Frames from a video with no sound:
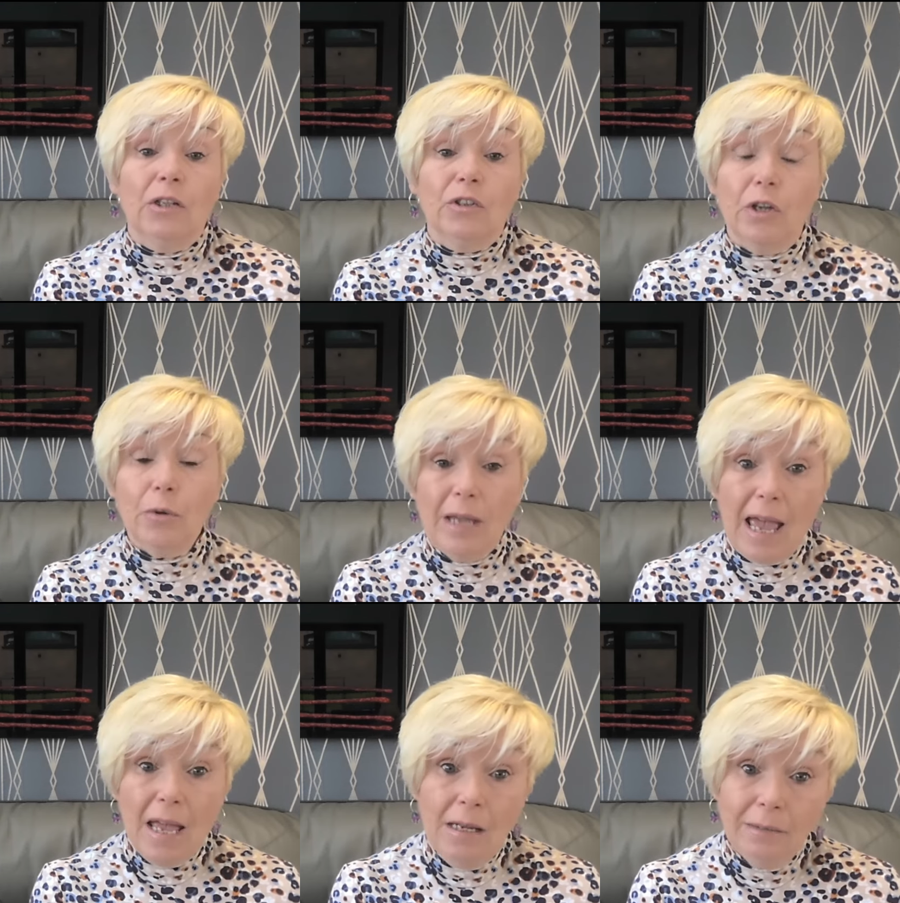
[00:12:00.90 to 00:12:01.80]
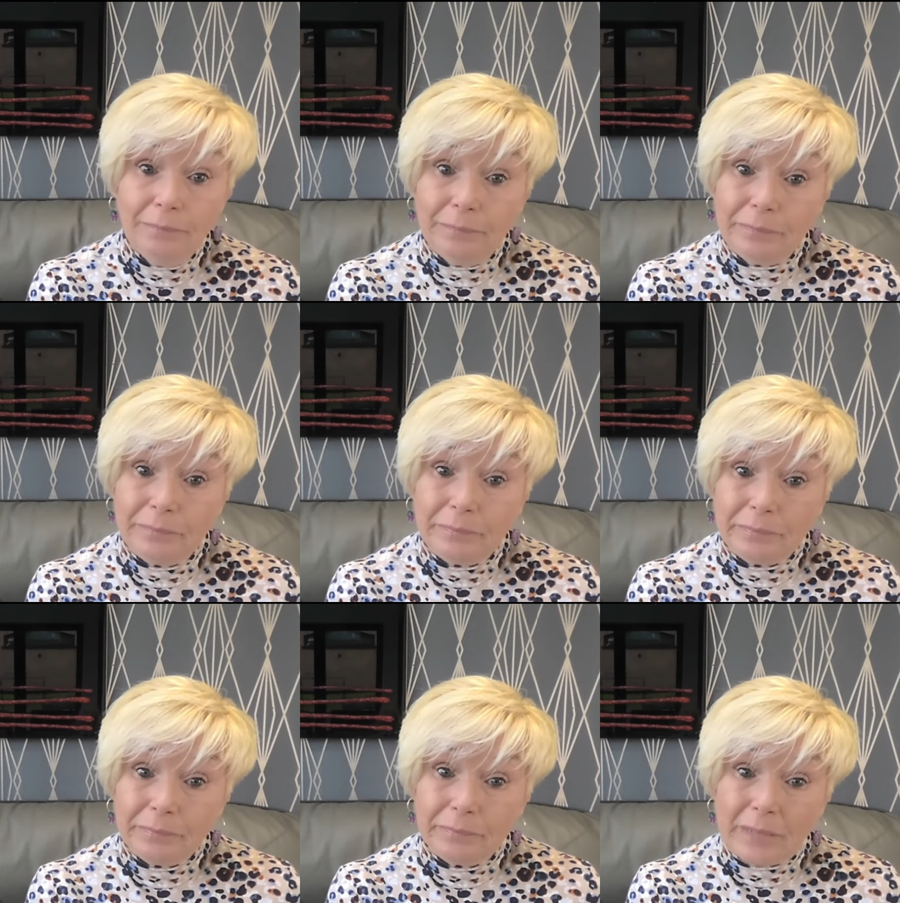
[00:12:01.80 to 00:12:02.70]
So yeah,
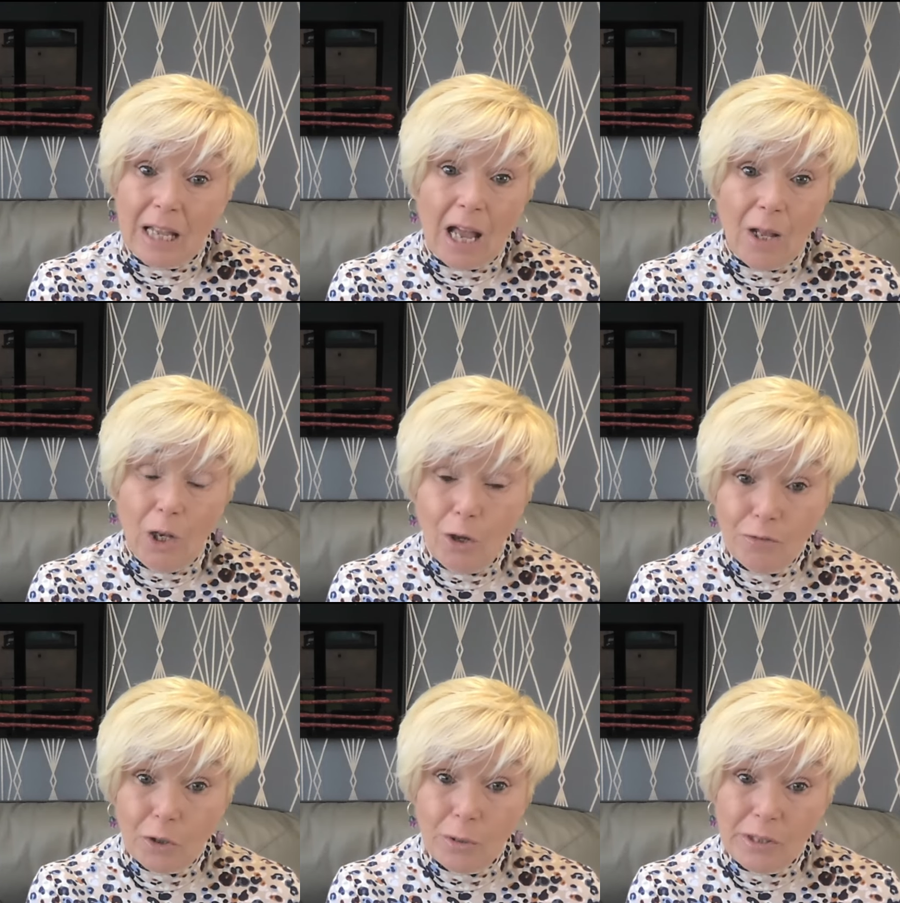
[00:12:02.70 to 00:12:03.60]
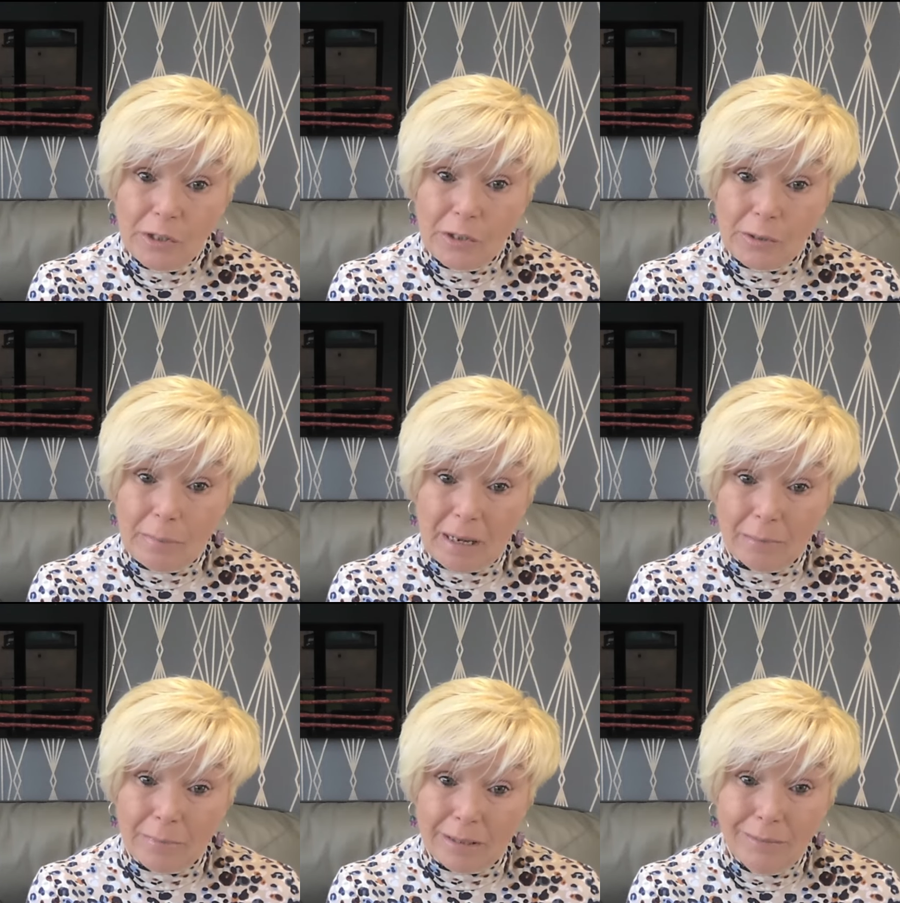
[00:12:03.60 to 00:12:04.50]
loved going to
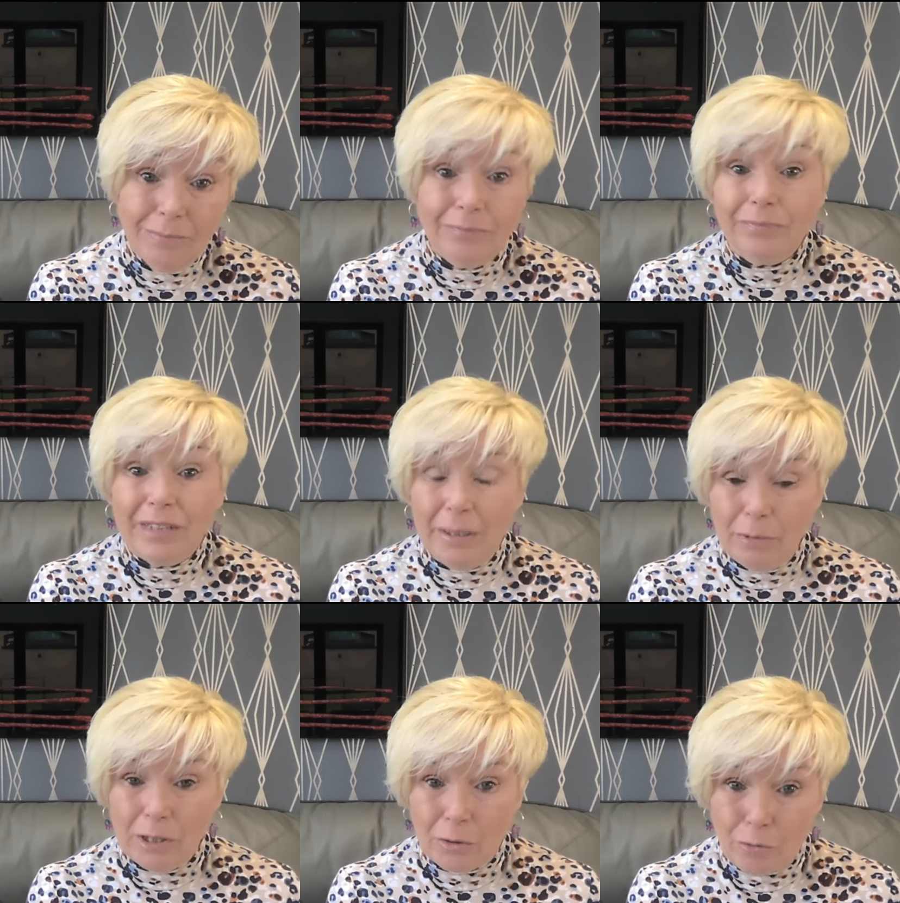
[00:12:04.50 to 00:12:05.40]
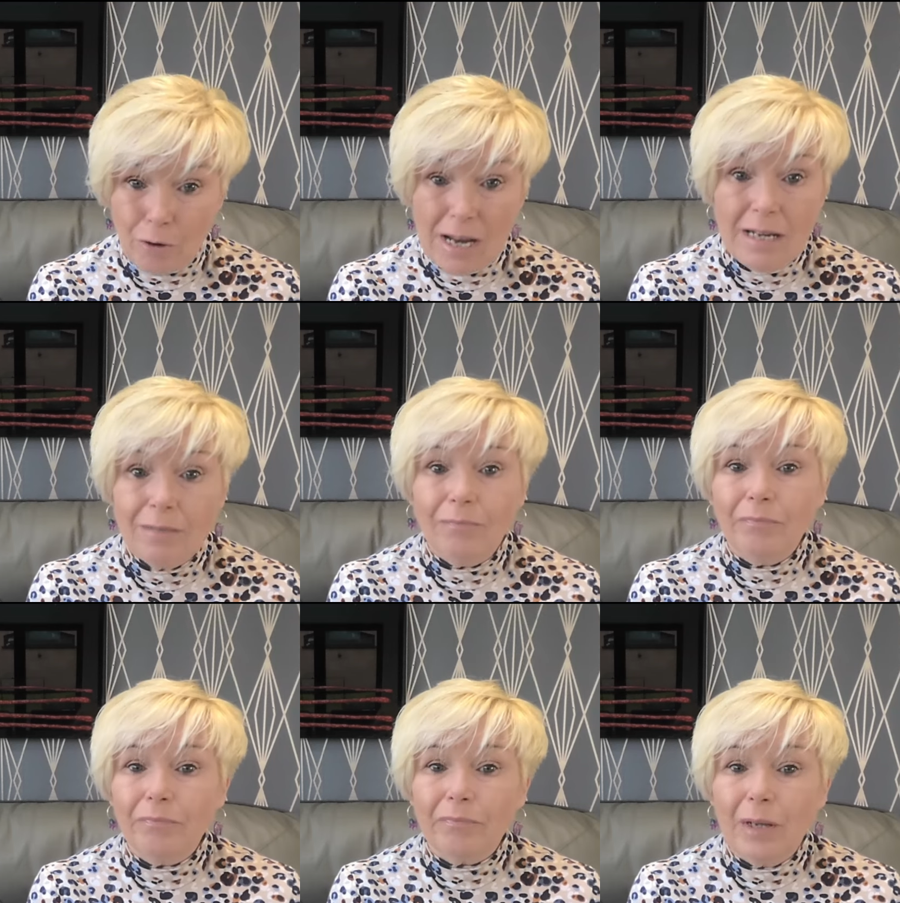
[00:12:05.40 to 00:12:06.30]
Sunnybank Mill. It was great
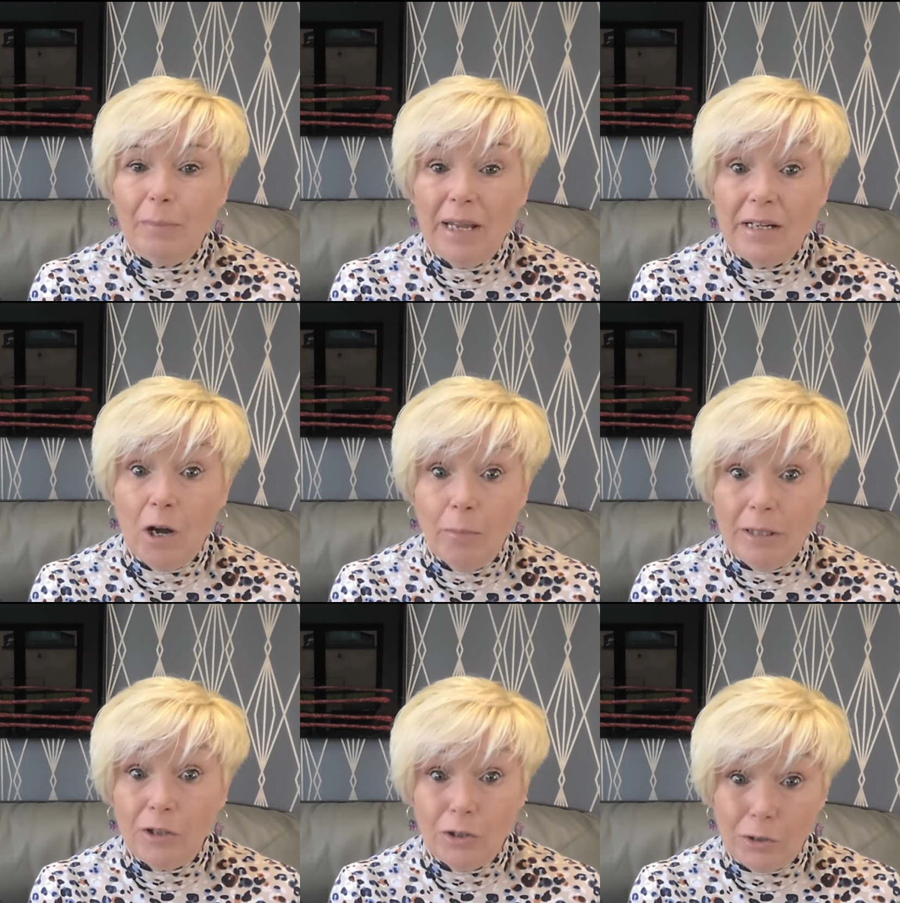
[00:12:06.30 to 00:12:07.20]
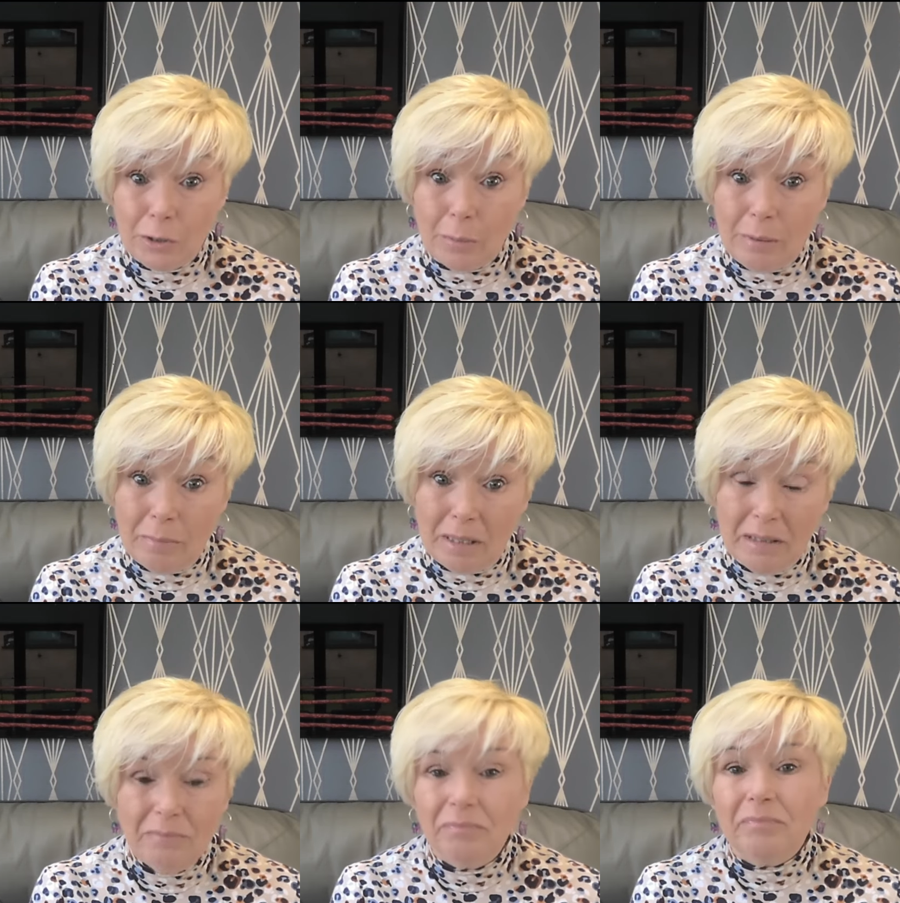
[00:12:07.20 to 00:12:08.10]
paying homage to the sewing
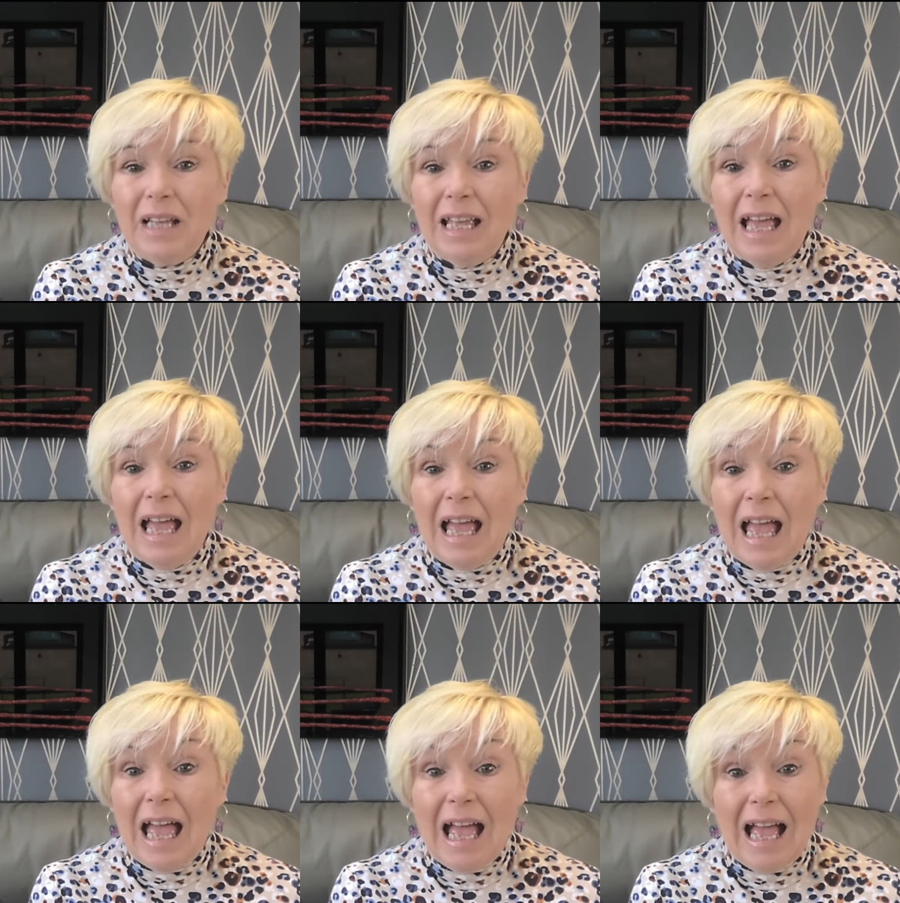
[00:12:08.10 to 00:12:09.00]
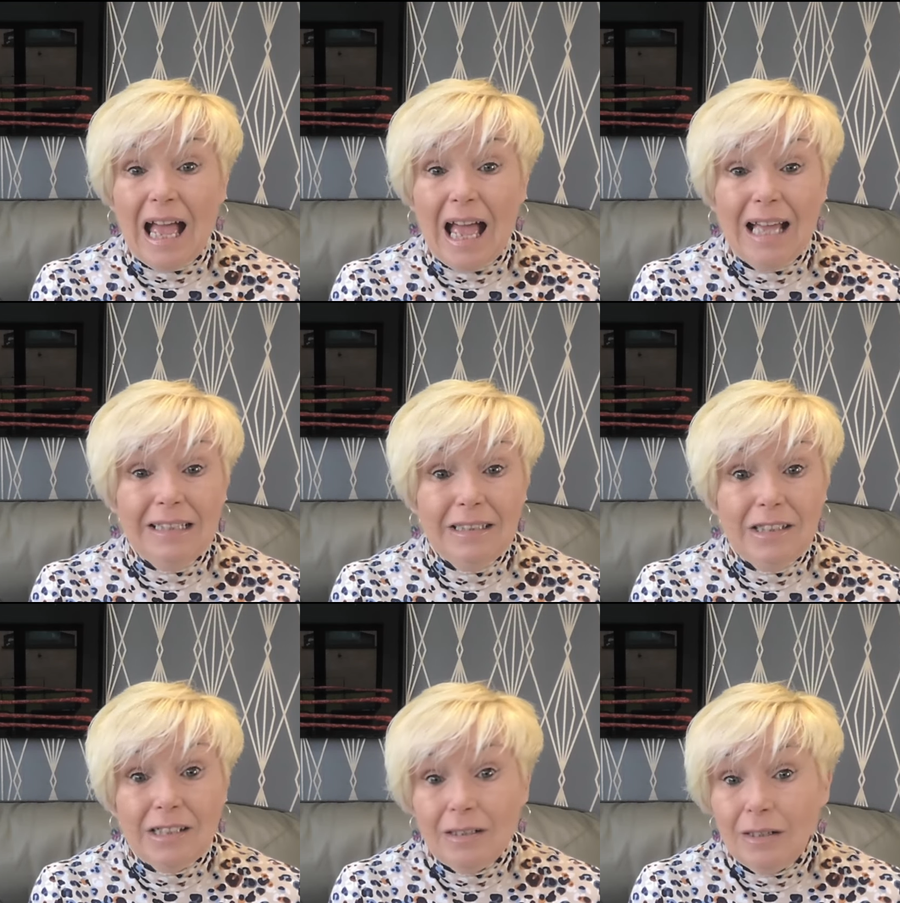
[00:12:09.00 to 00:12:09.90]
bee.
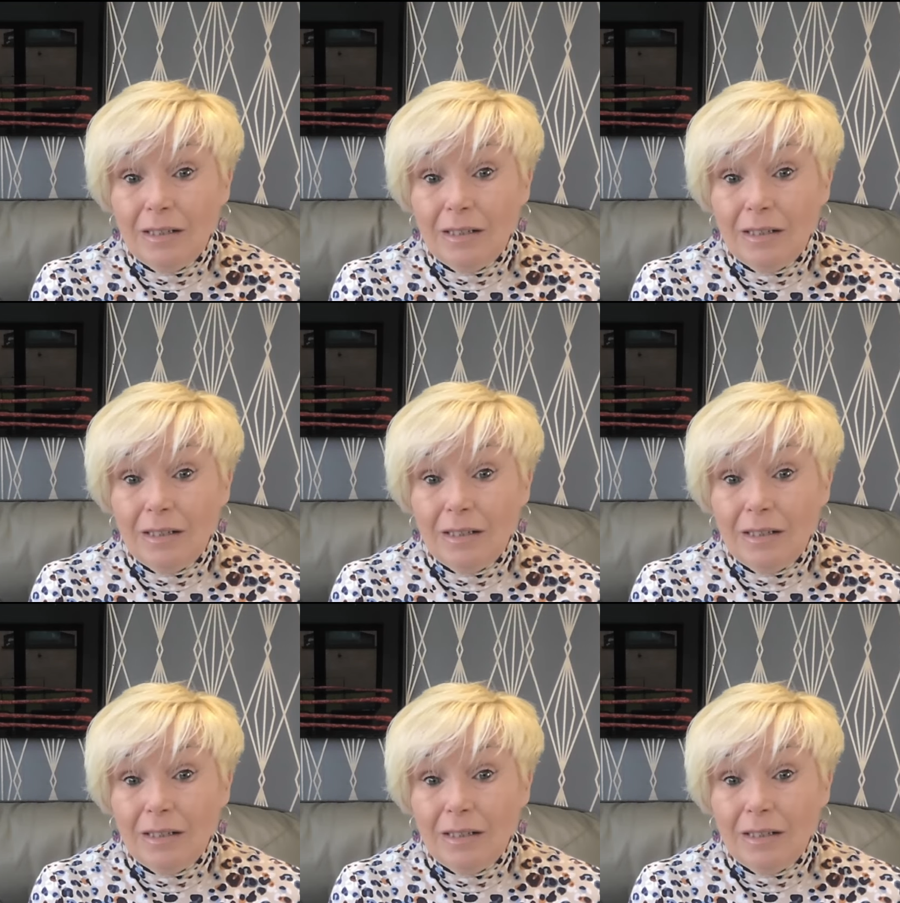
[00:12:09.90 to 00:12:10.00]
And